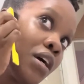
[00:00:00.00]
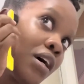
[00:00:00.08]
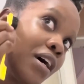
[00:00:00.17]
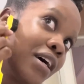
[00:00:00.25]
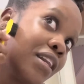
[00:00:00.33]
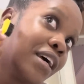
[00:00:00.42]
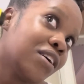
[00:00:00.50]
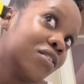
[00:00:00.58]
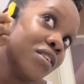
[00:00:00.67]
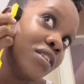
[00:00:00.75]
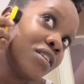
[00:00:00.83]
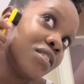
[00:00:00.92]
I like how
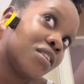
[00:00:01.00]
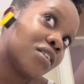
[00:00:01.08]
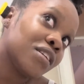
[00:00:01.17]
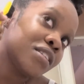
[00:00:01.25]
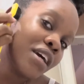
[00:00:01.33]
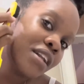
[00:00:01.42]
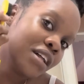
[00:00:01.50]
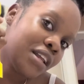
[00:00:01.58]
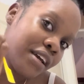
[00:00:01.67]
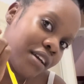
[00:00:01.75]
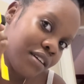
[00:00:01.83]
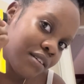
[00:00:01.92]
this does look. It's kind of
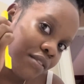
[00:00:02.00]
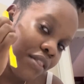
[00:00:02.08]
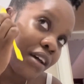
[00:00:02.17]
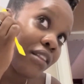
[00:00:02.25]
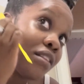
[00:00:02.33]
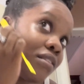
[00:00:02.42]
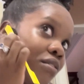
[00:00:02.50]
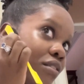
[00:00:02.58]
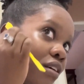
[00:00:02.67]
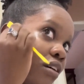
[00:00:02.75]
like that thing.